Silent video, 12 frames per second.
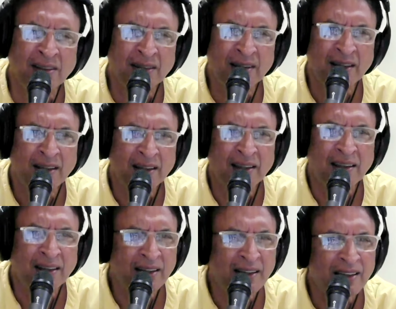Thank you,
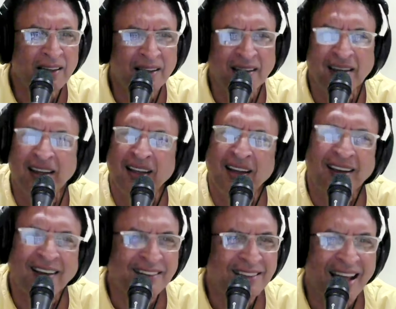
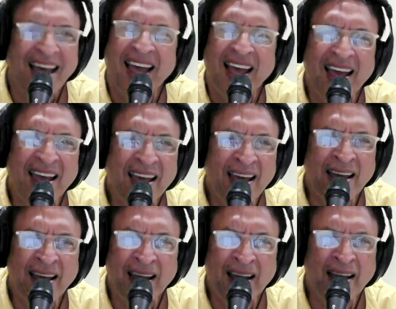Lord.
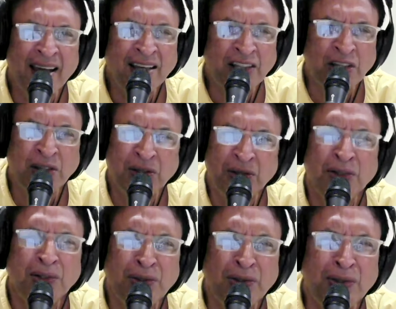Thank you,
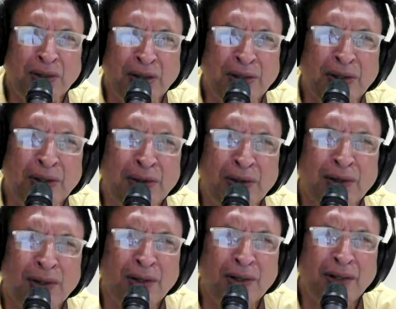
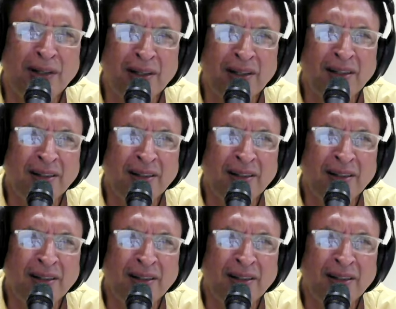Lord.